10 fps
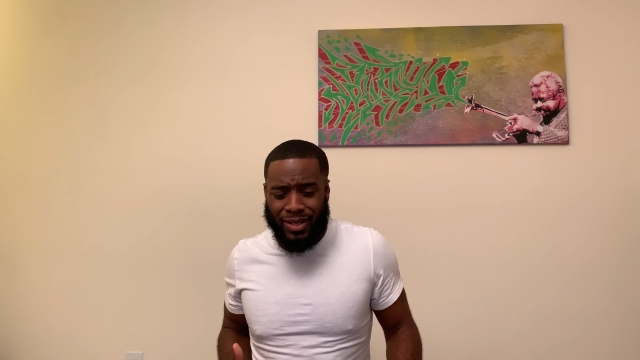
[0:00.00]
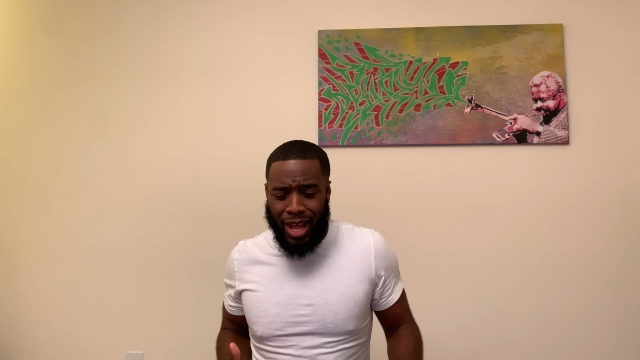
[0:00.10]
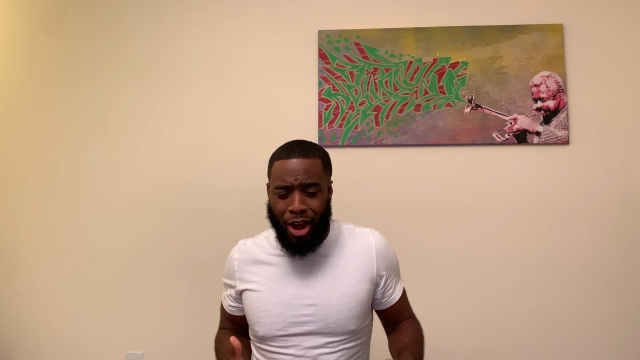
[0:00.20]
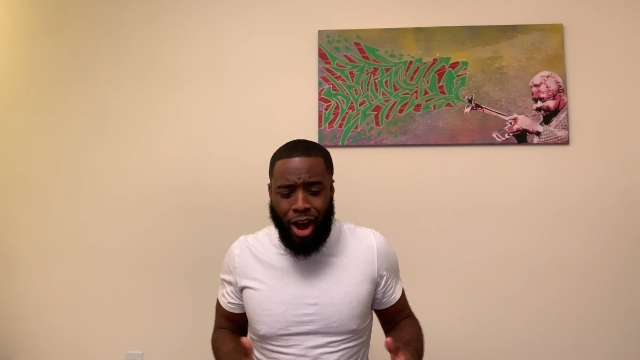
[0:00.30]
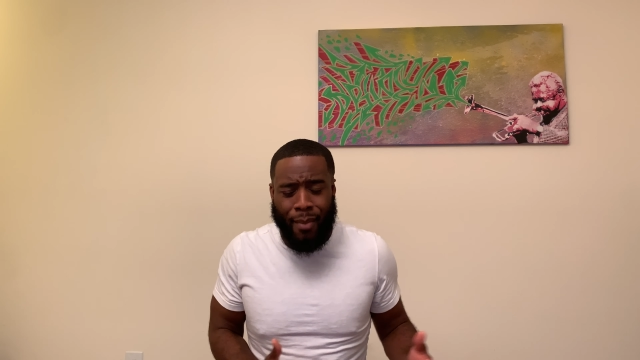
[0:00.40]

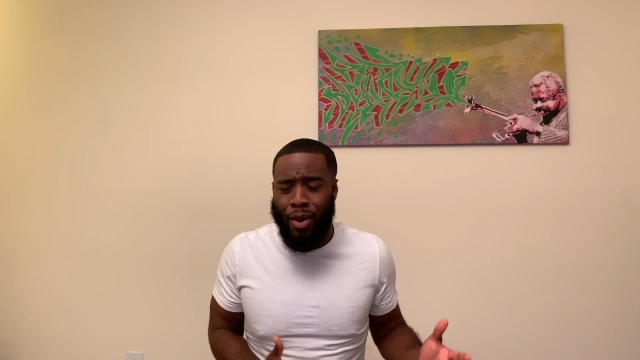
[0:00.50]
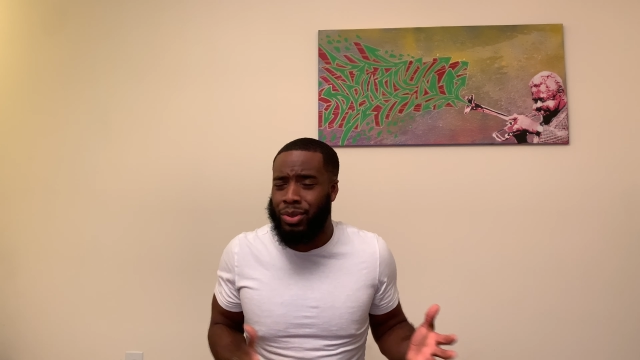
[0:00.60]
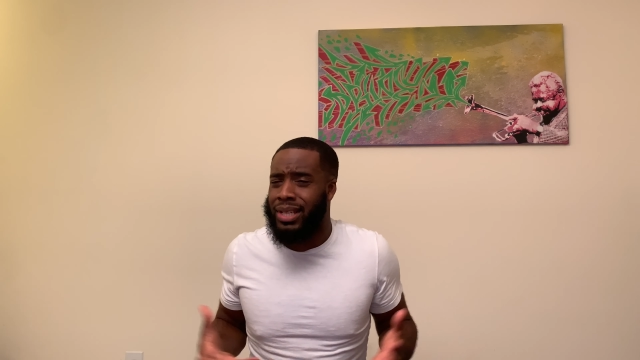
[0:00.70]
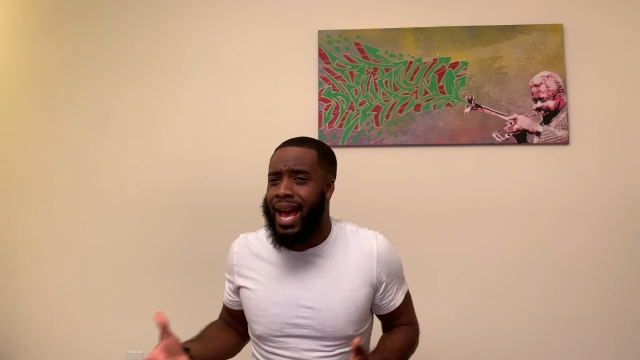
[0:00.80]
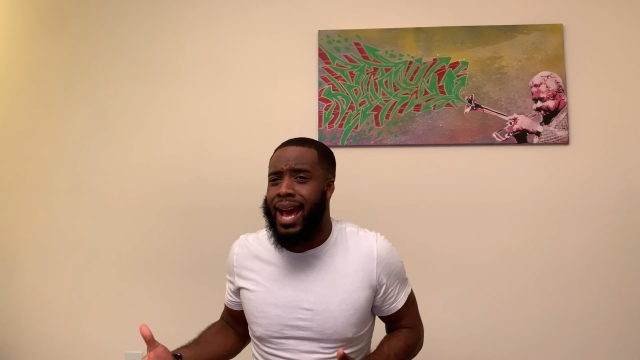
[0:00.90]
that
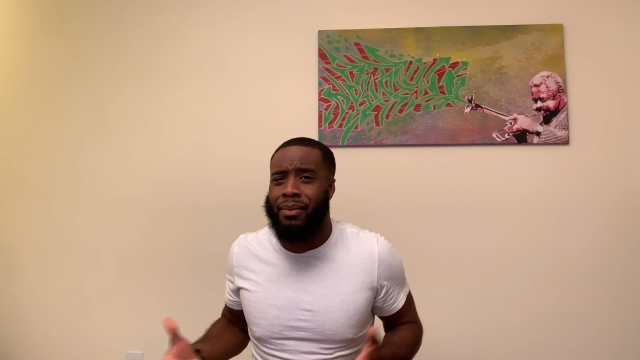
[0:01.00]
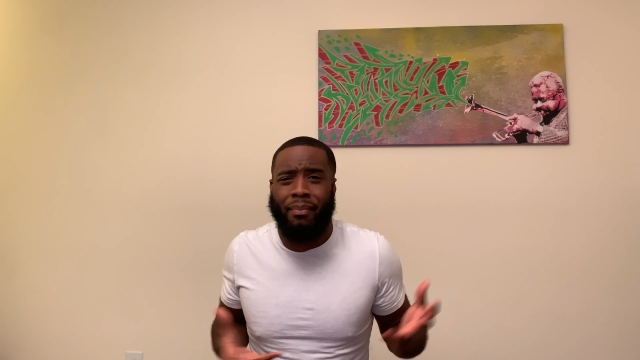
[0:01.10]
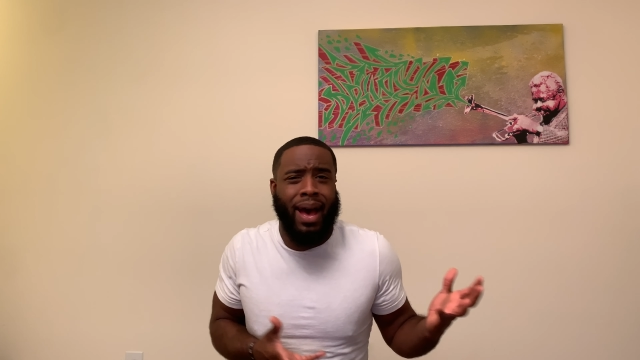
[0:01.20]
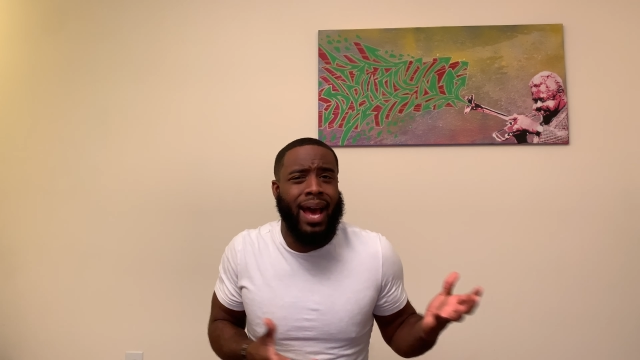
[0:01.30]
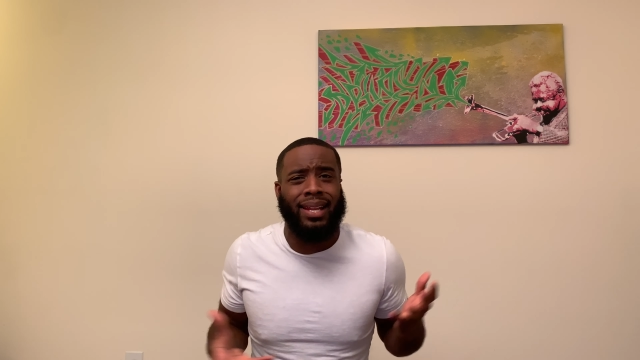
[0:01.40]
almost got him
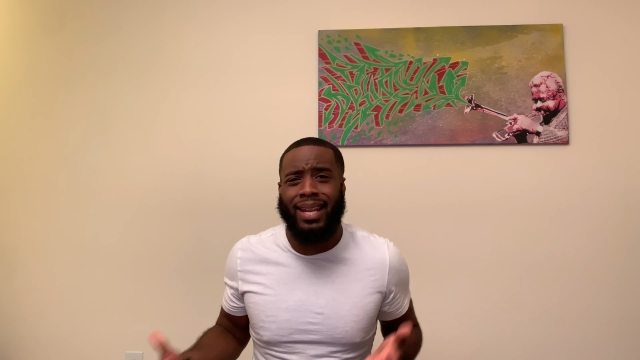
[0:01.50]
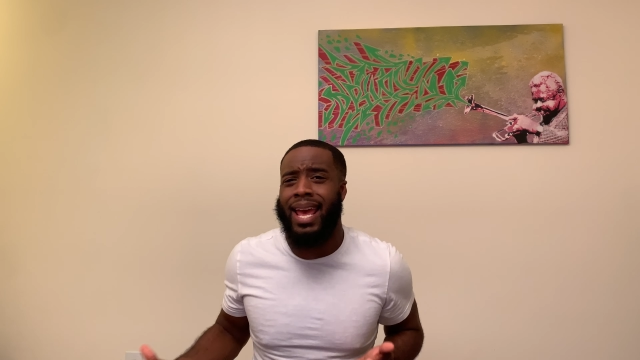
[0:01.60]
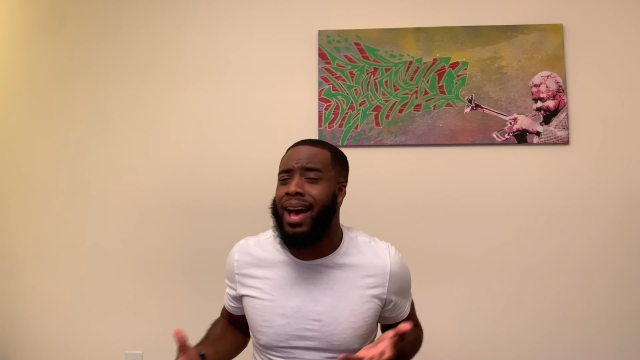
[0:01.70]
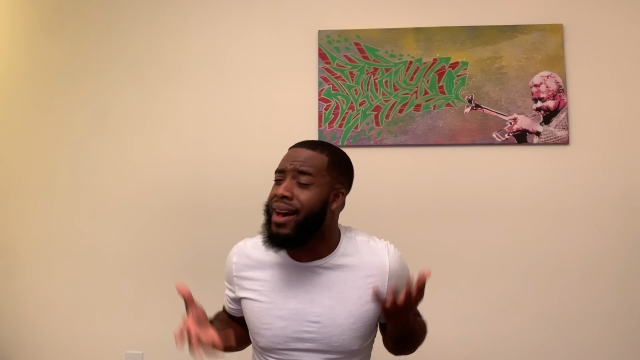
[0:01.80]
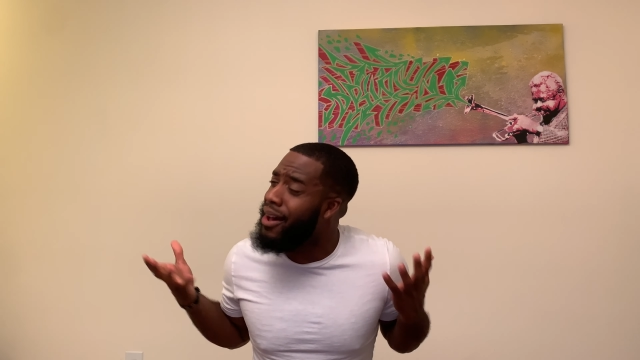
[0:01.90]
out of
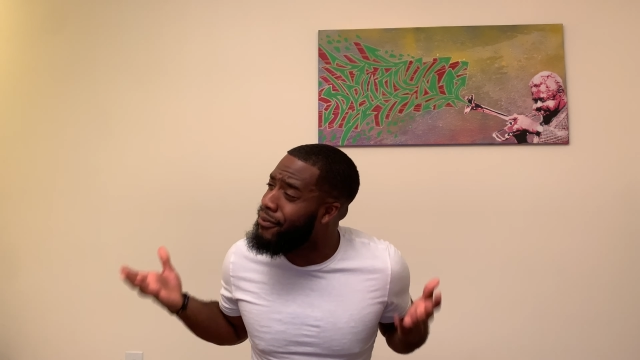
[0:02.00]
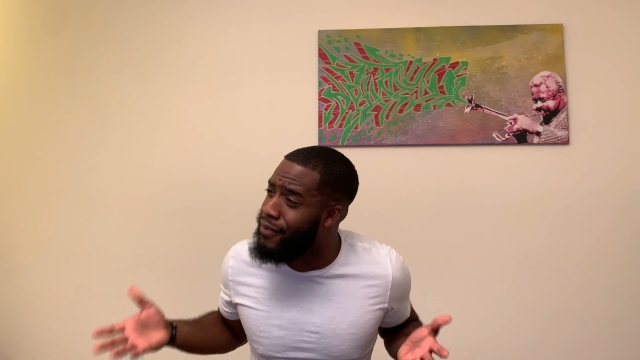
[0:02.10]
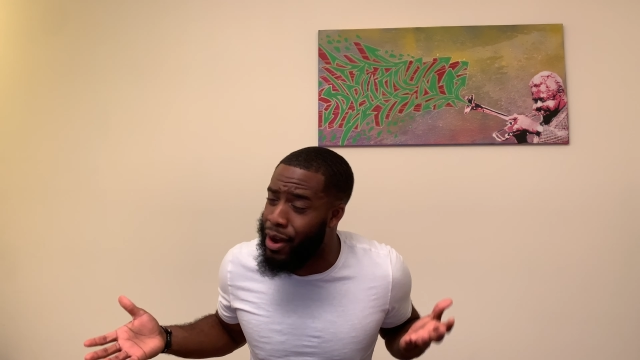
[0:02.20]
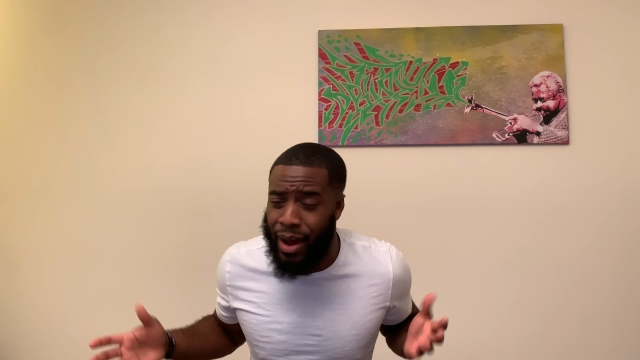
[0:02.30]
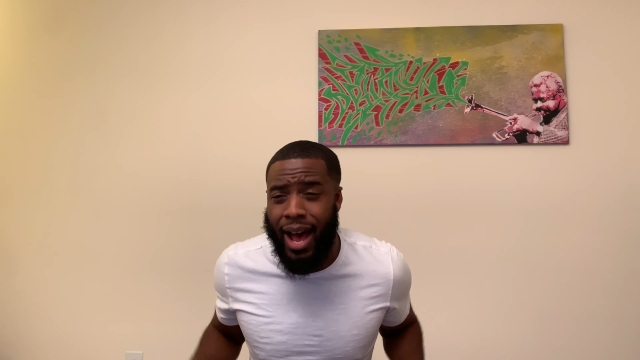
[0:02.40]
there. I
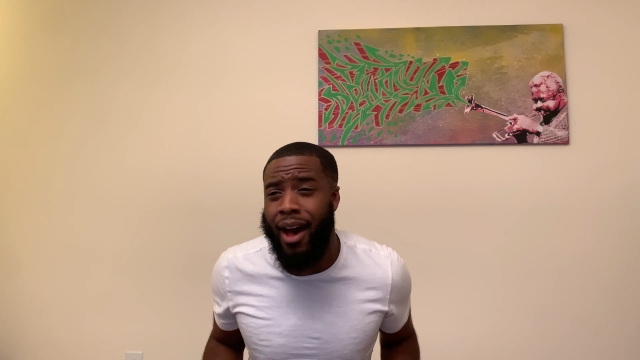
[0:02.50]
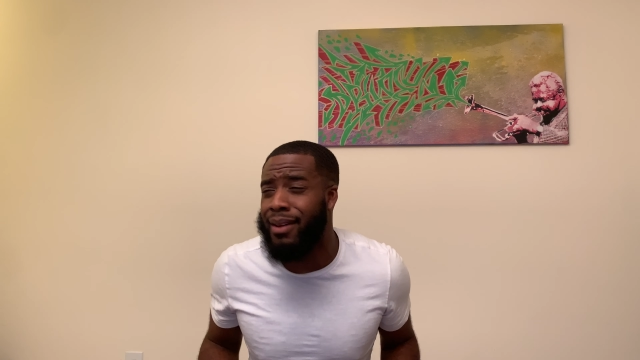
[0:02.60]
felt